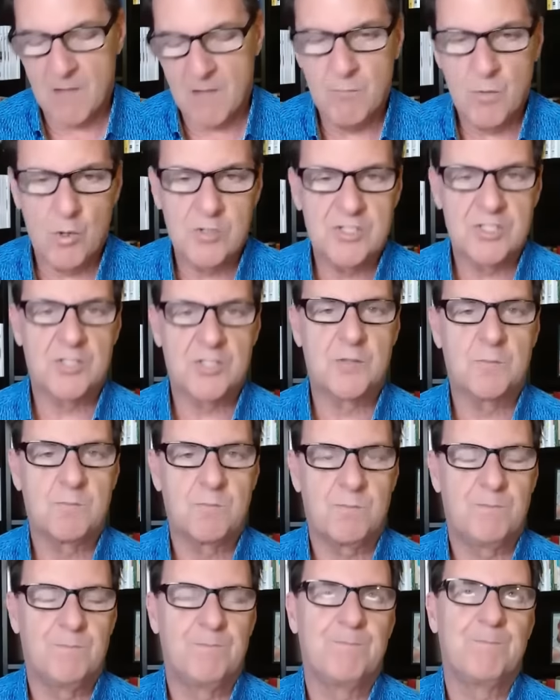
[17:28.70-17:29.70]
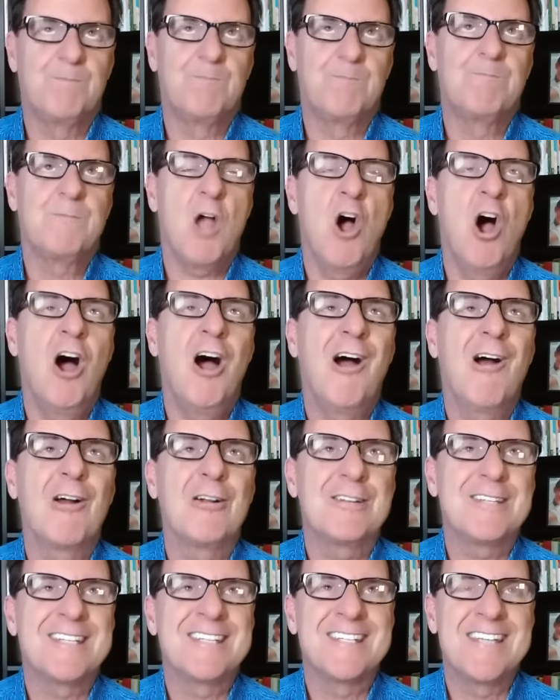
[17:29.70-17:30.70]
a more
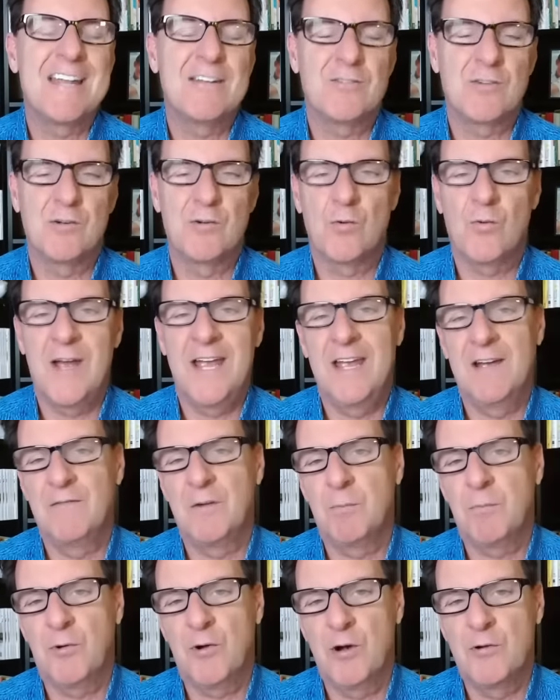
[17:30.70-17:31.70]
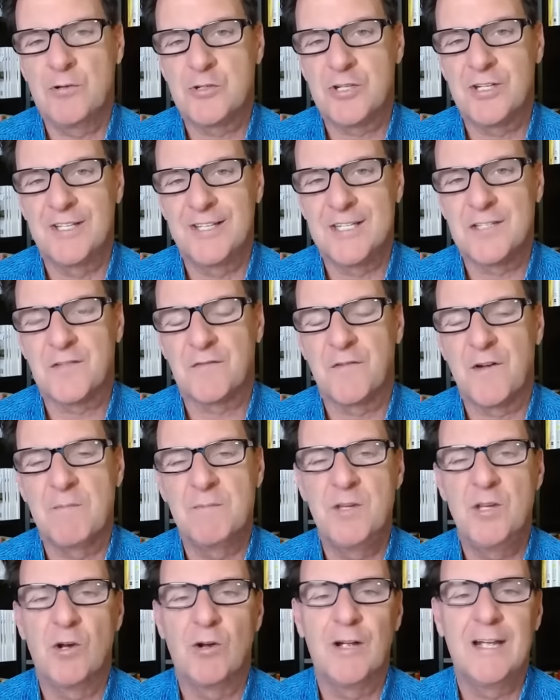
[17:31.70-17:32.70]
heart-centered way of approaching this
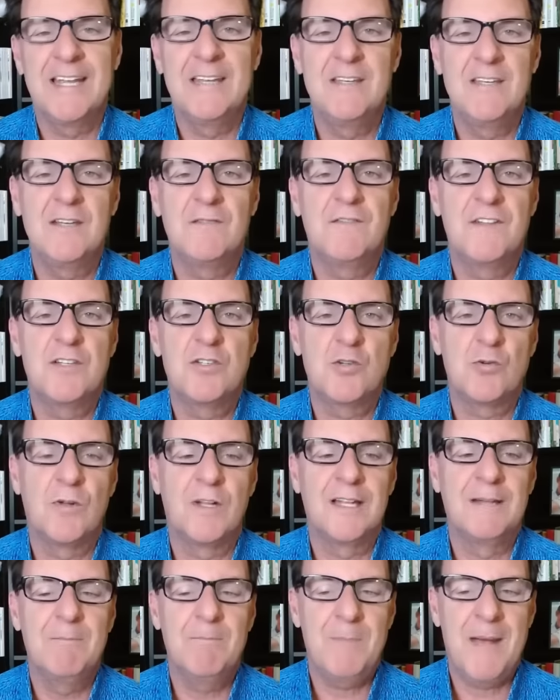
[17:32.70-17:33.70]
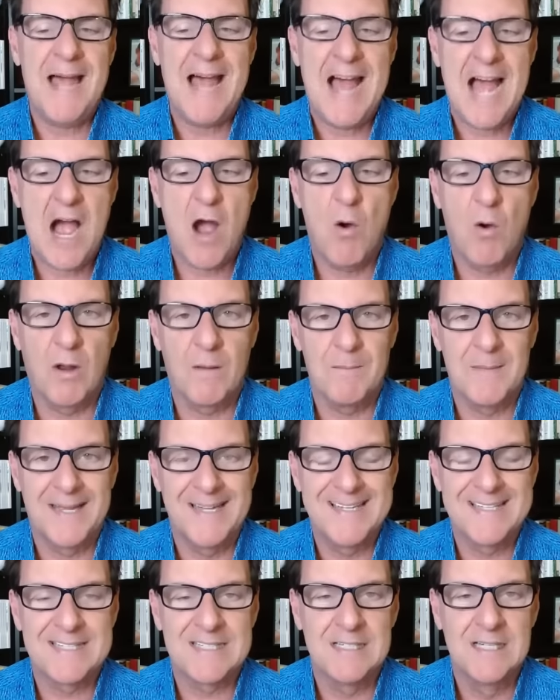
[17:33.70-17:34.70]
from your individual
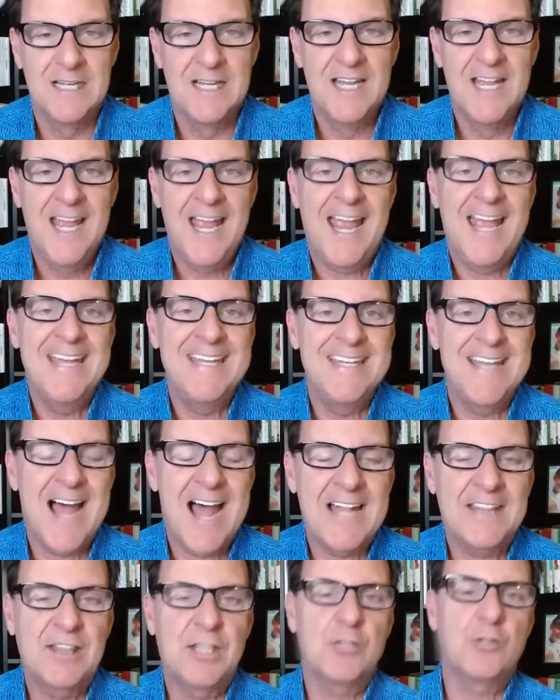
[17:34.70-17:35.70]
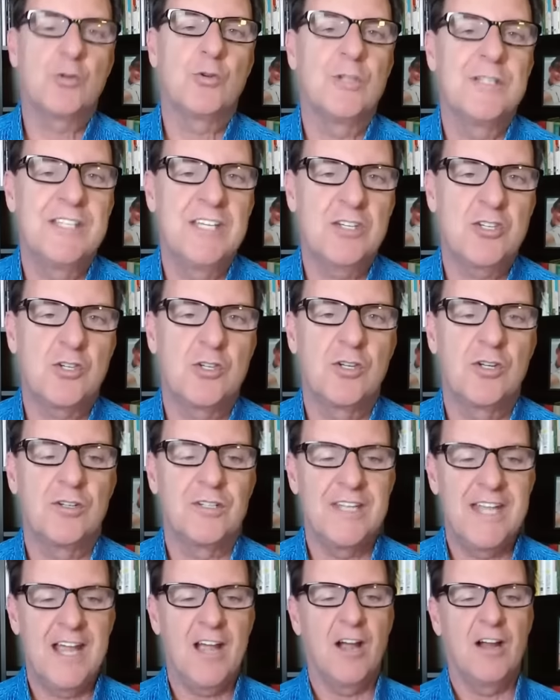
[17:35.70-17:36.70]
empowerment and not the traditional
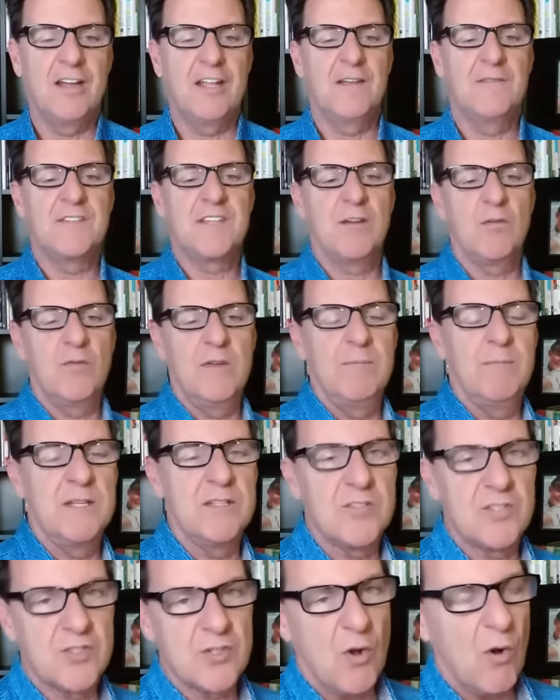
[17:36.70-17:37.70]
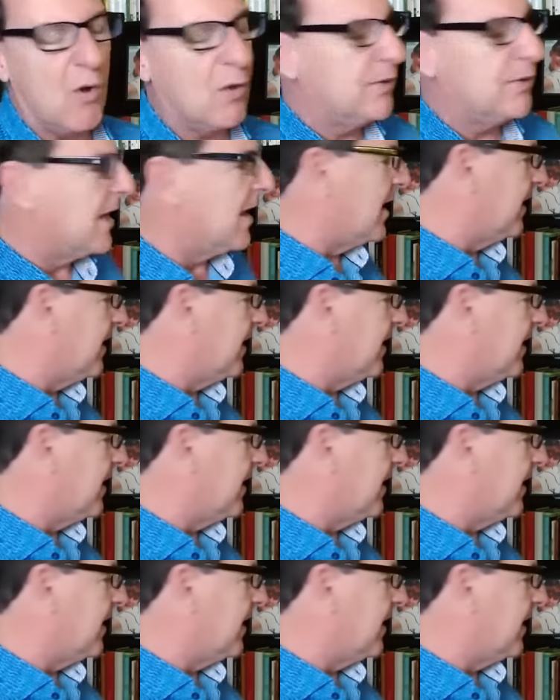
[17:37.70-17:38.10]
narratives that we've been sold